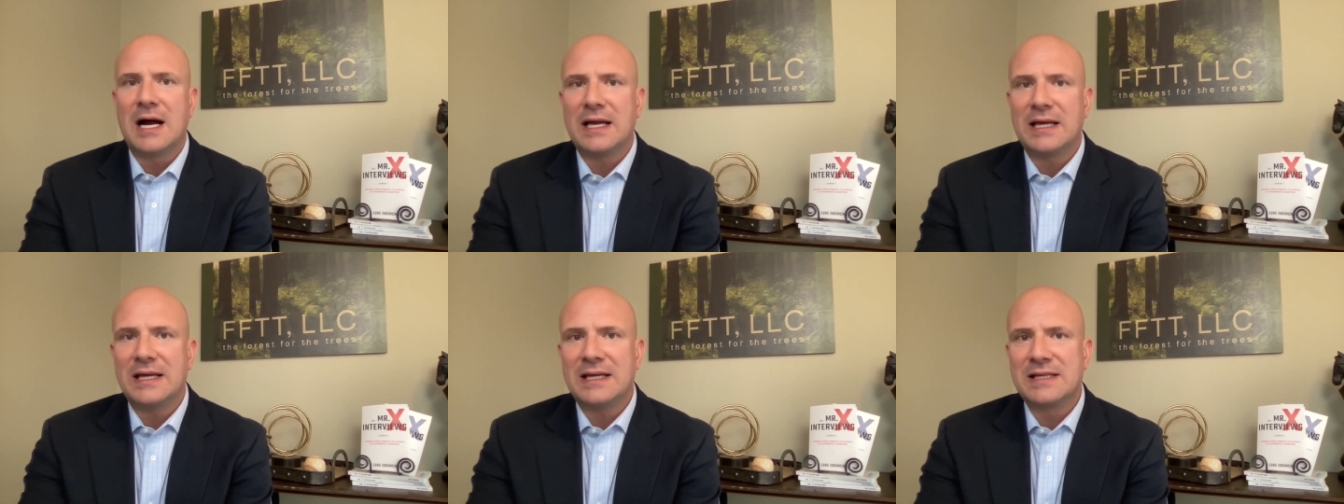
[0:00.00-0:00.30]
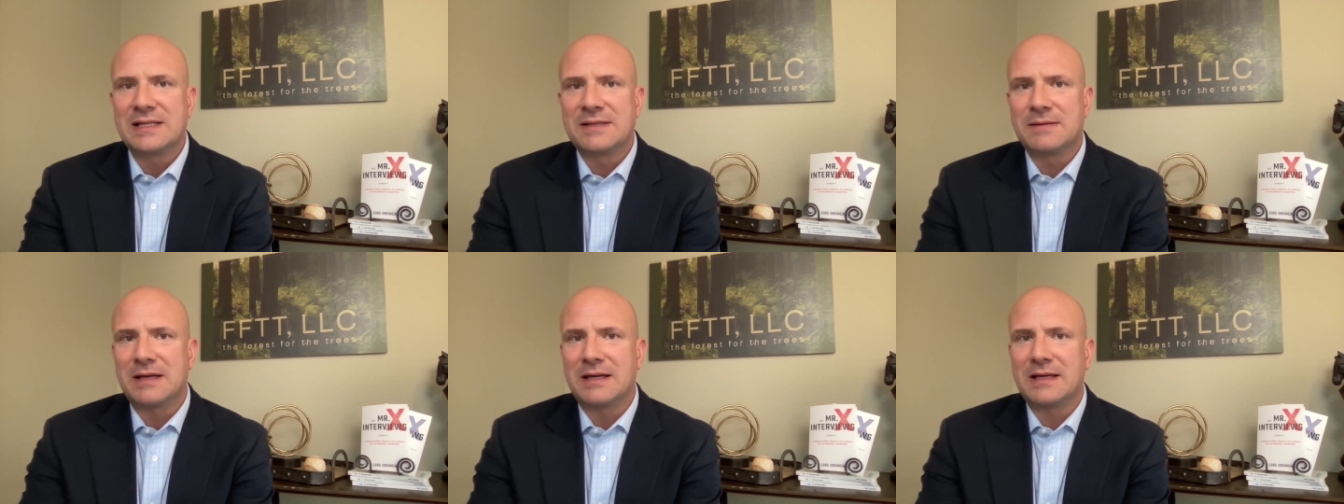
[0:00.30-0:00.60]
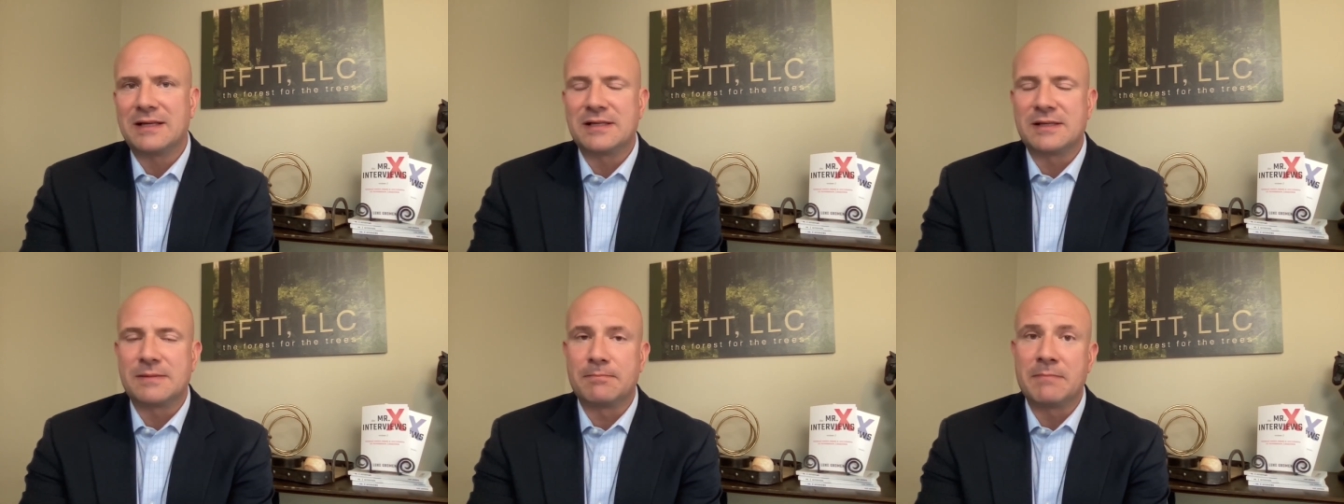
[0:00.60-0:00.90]
is
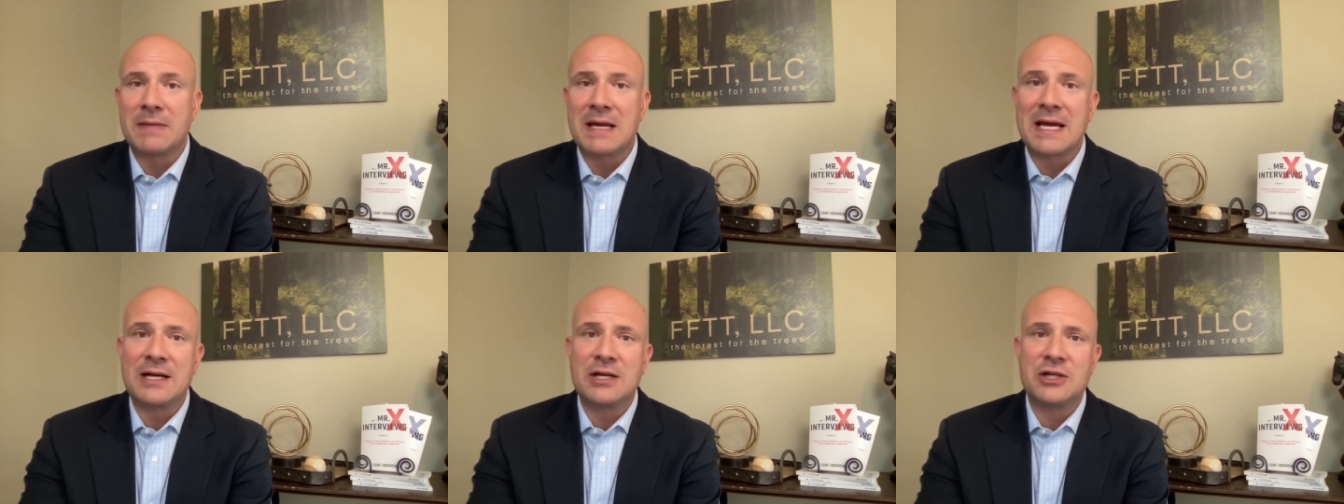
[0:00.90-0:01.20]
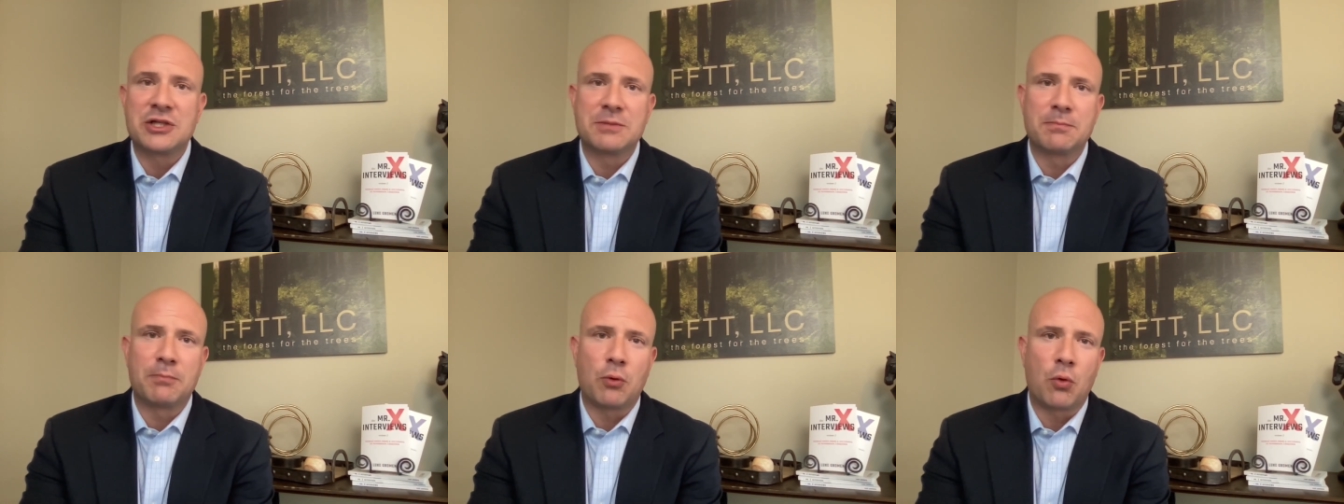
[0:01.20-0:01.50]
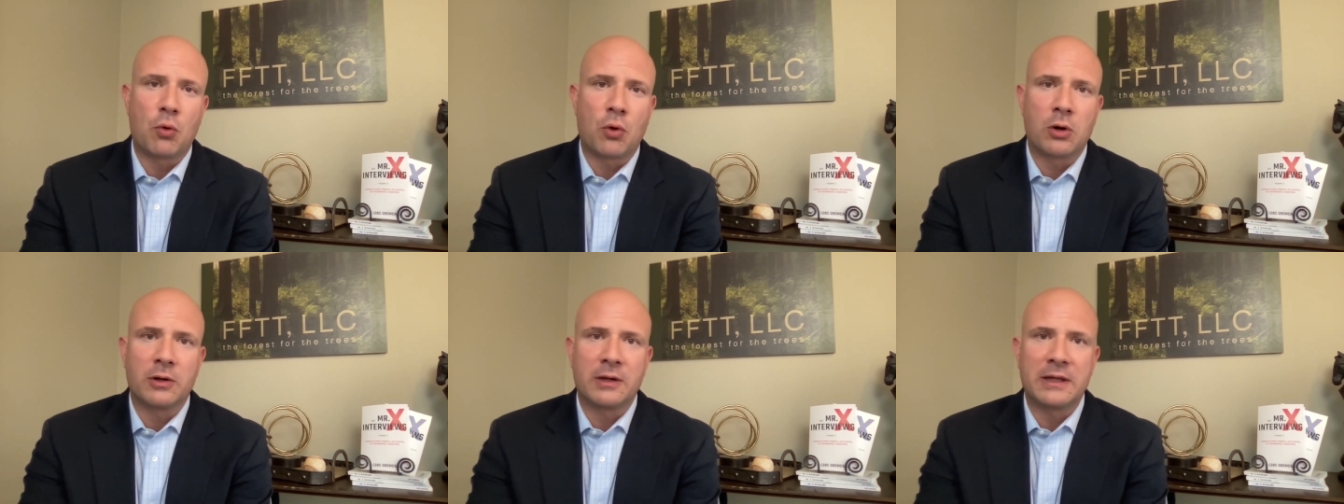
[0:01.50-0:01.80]
is managed
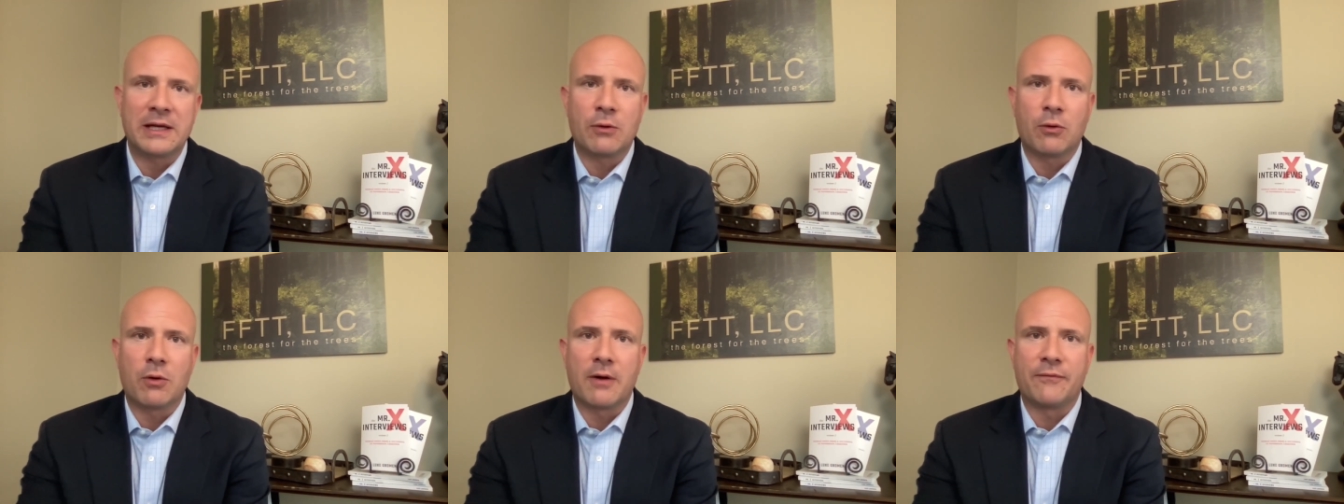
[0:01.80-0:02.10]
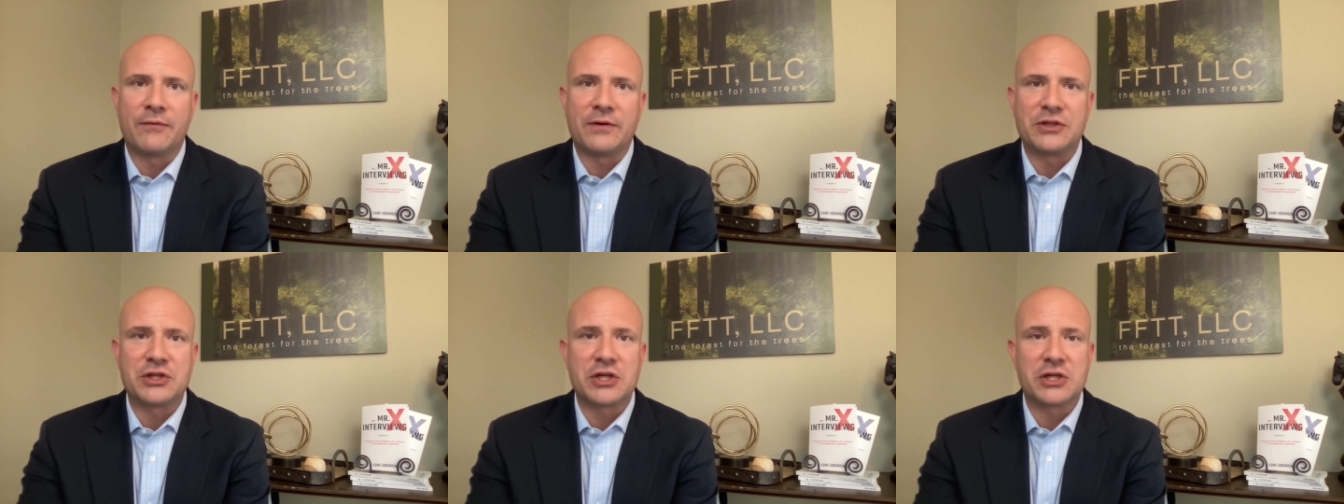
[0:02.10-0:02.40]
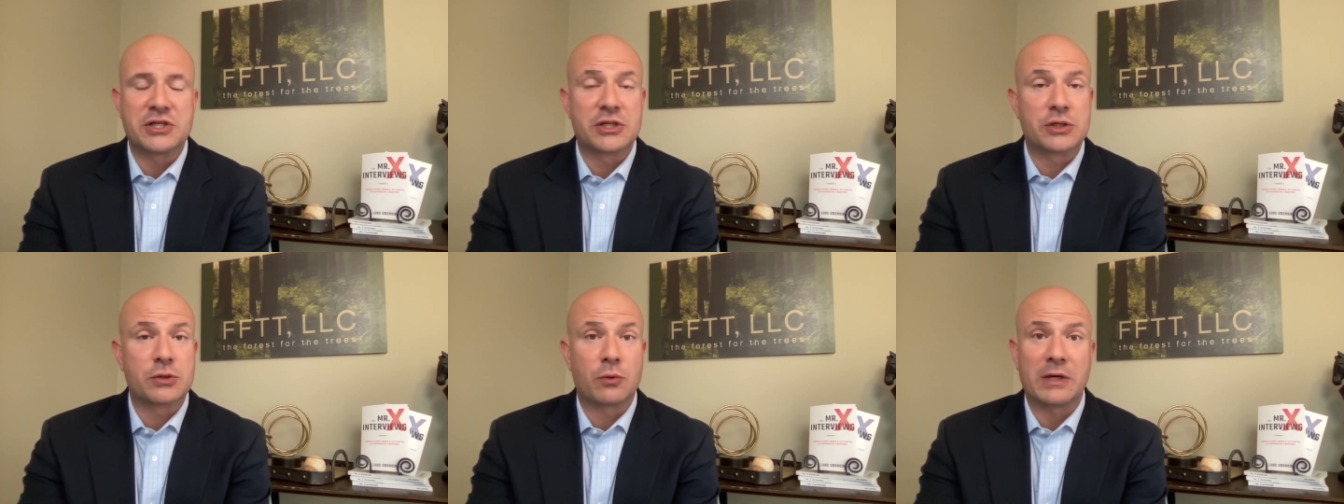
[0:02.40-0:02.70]
poorly or if it
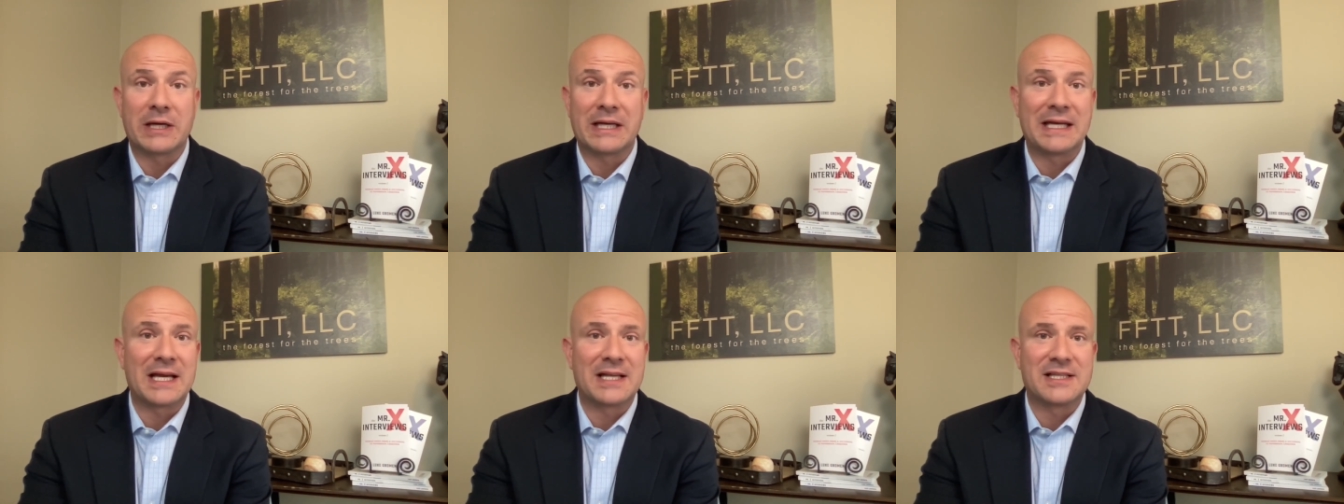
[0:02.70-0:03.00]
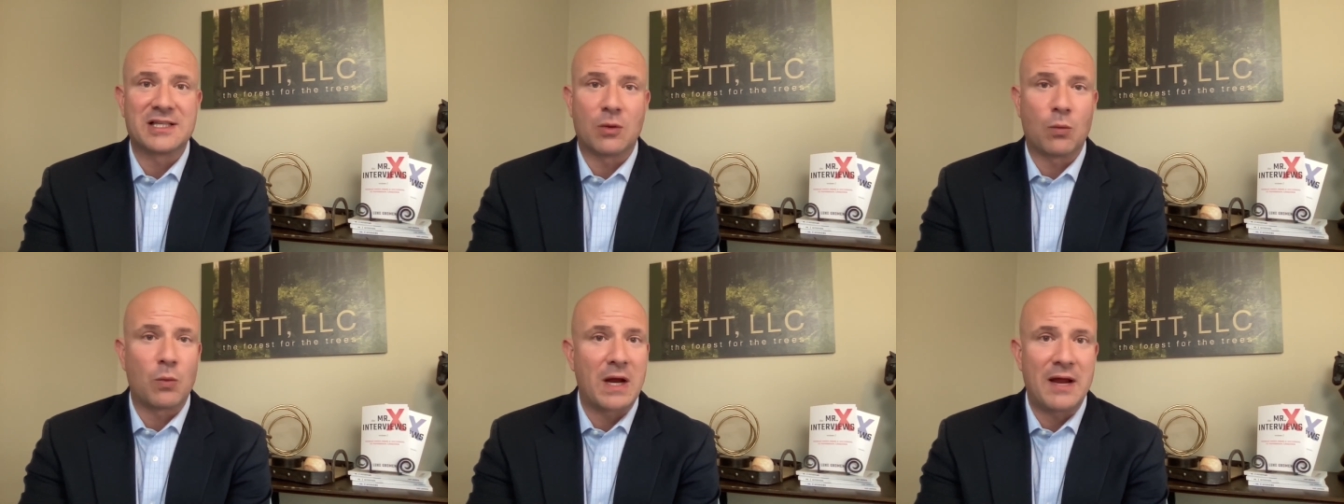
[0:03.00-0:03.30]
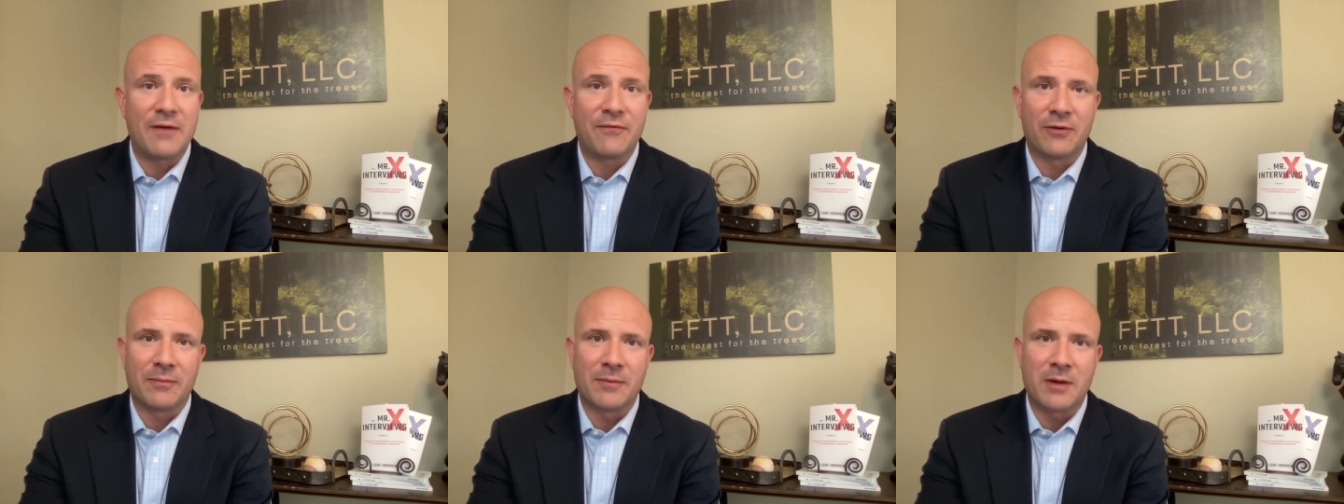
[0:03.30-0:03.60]
just sort of gets away
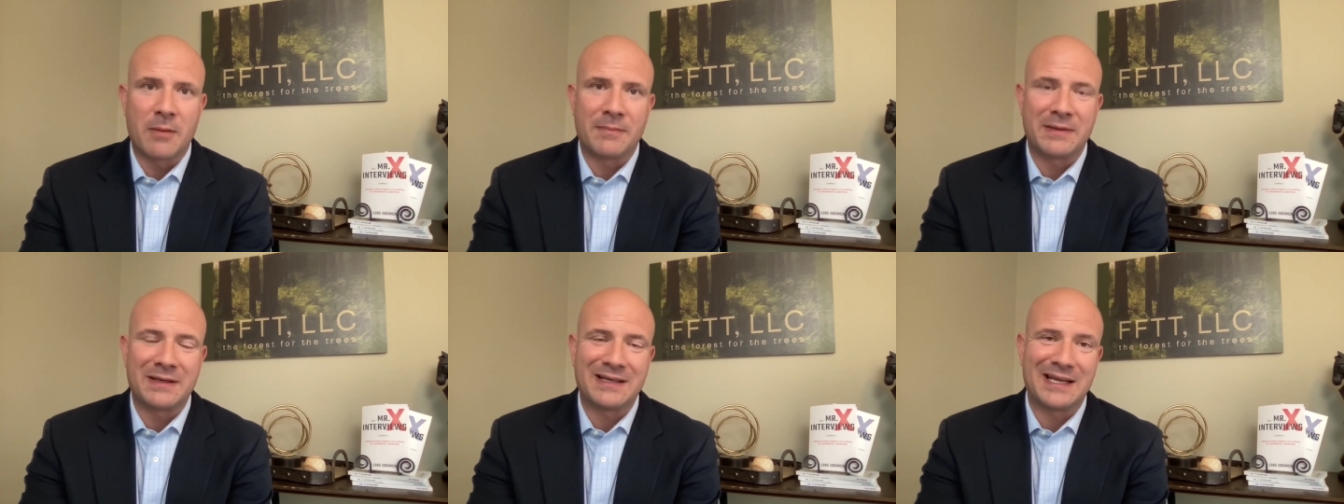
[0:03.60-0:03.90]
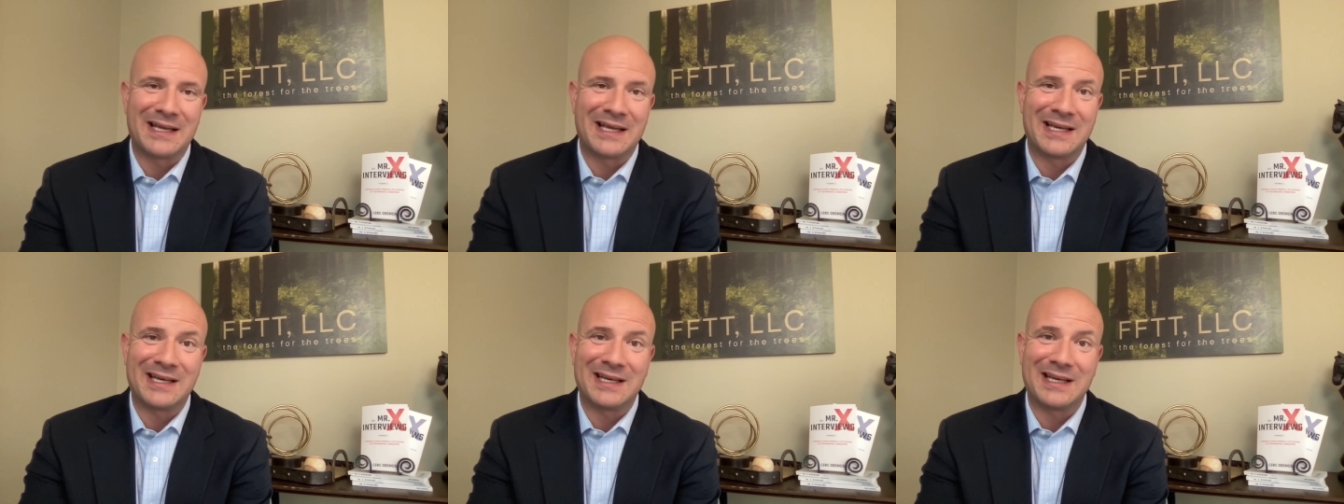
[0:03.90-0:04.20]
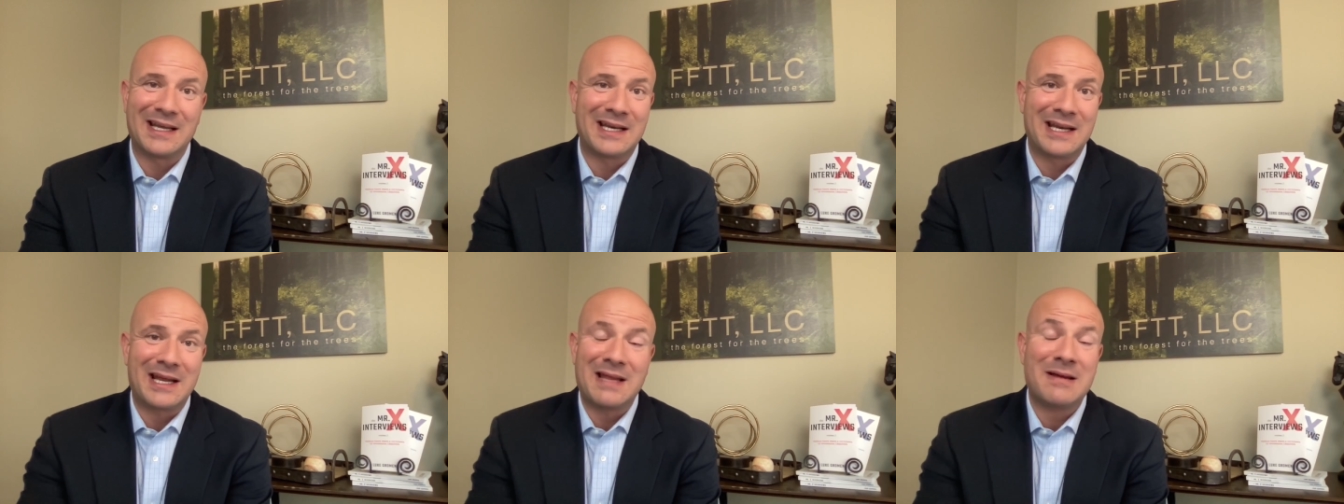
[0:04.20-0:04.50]
from them and and
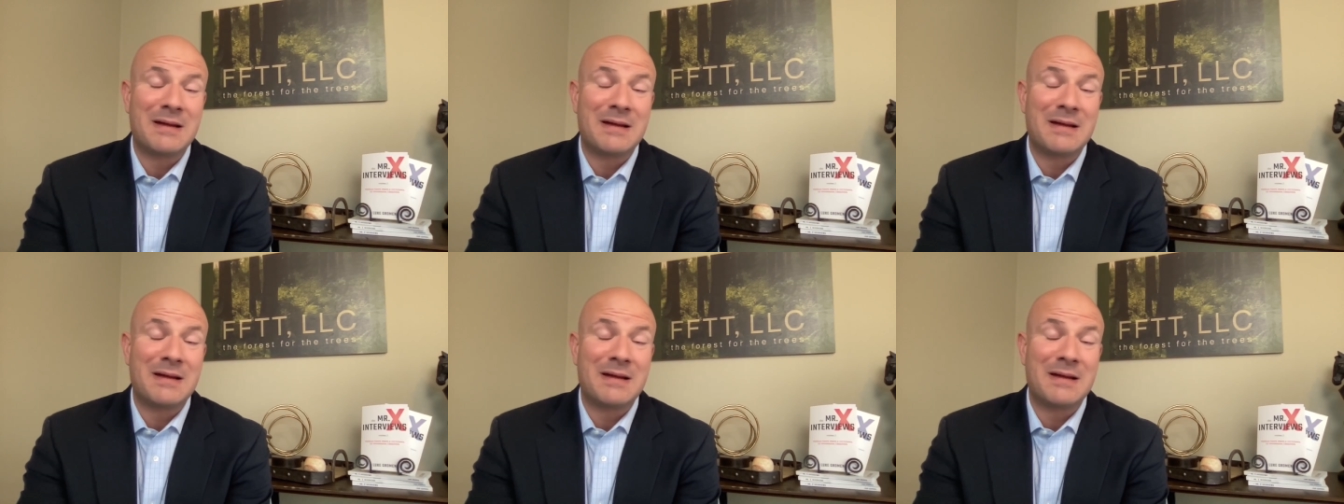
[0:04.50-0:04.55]
and it,